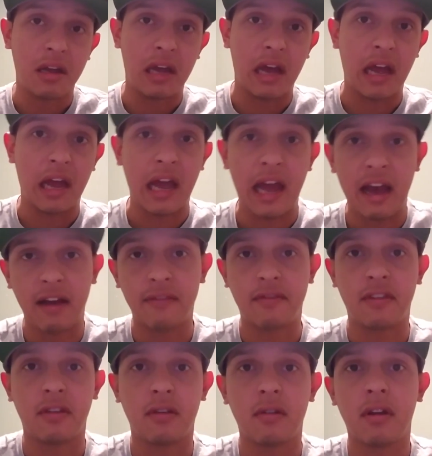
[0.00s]
I have
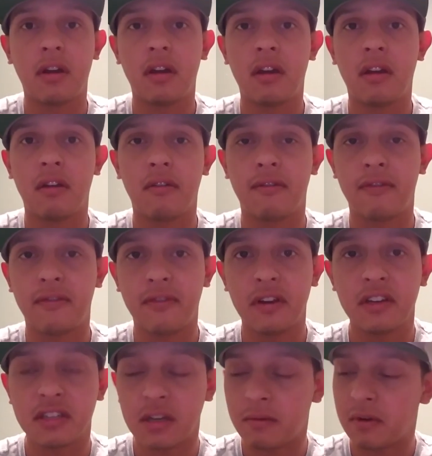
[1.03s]
to uh,
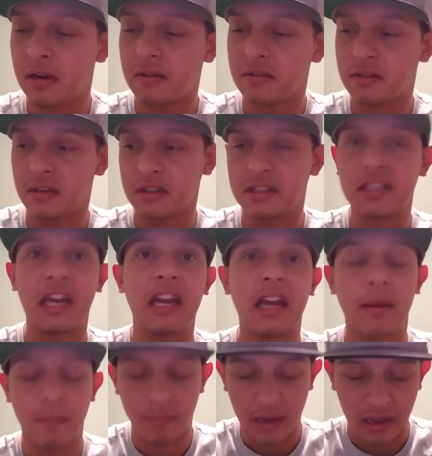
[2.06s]
finish up what I was going to say
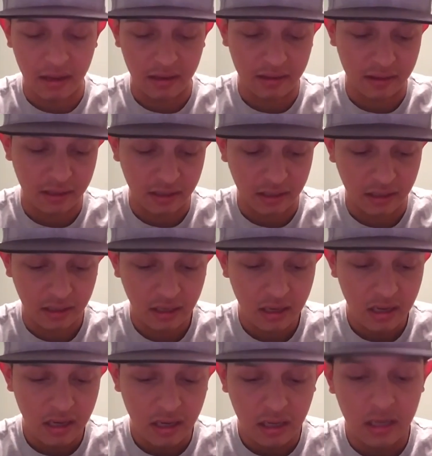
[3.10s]
about the
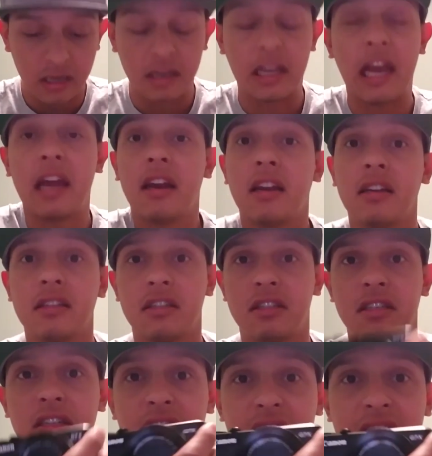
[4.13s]
Canon
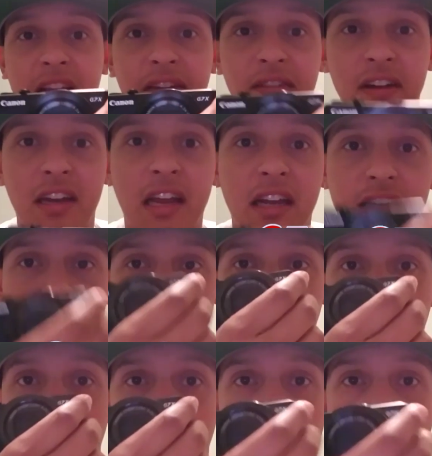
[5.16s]
G7X
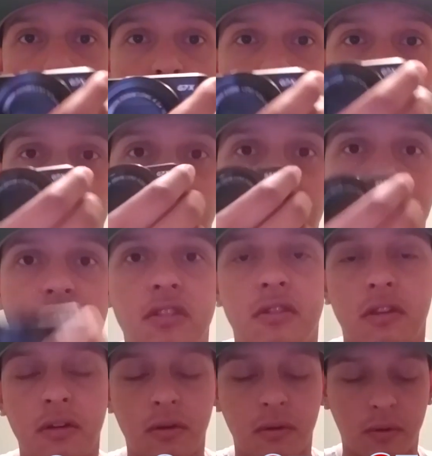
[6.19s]
Mark
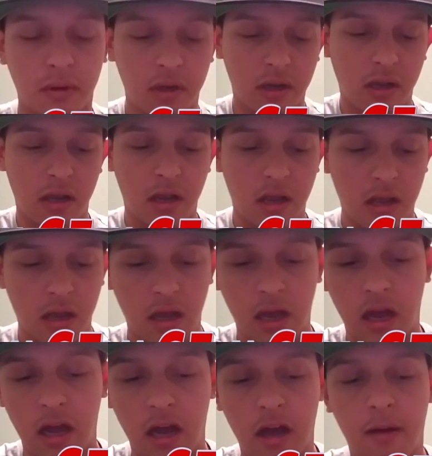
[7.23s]
II.
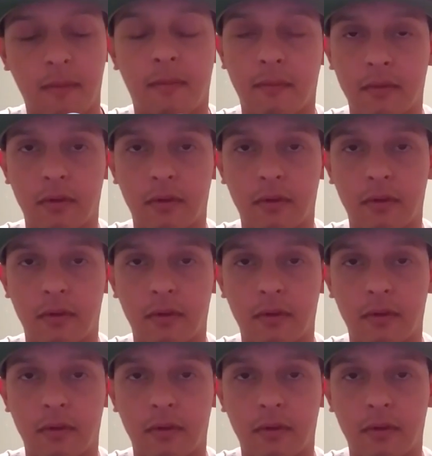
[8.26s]
Uh,